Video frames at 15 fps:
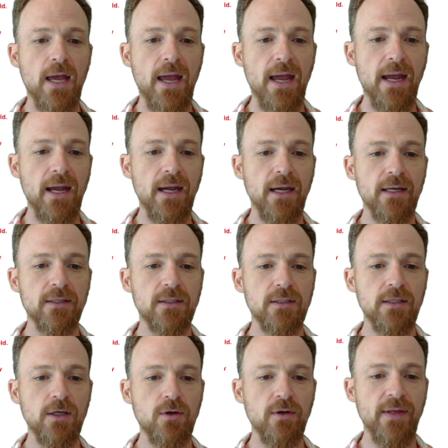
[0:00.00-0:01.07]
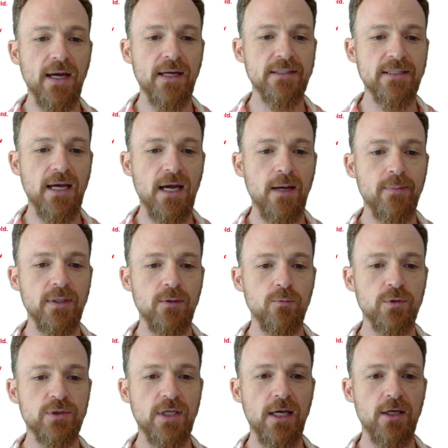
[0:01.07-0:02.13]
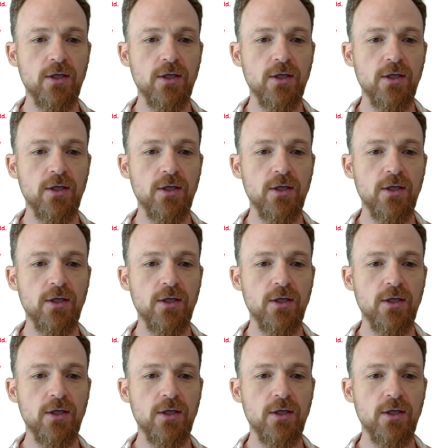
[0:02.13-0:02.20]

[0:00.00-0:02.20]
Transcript: and click on that tab and it will take